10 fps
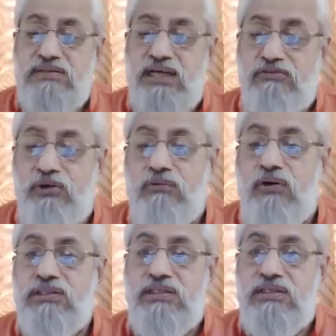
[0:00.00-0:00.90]
Therefore
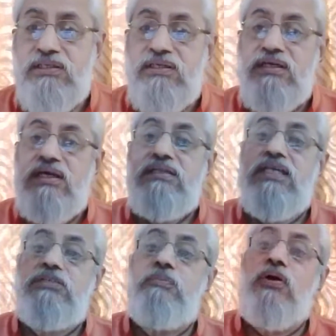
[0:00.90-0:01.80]
what?
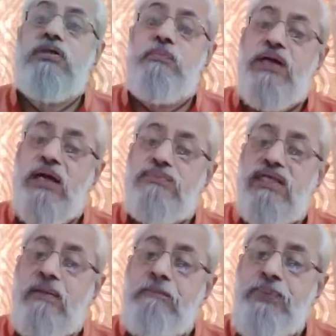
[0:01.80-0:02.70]
This book becomes
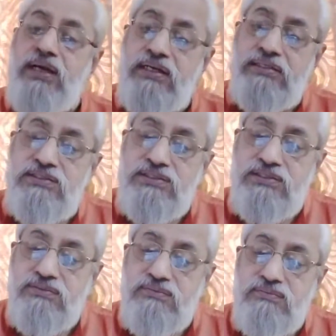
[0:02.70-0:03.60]
an appearance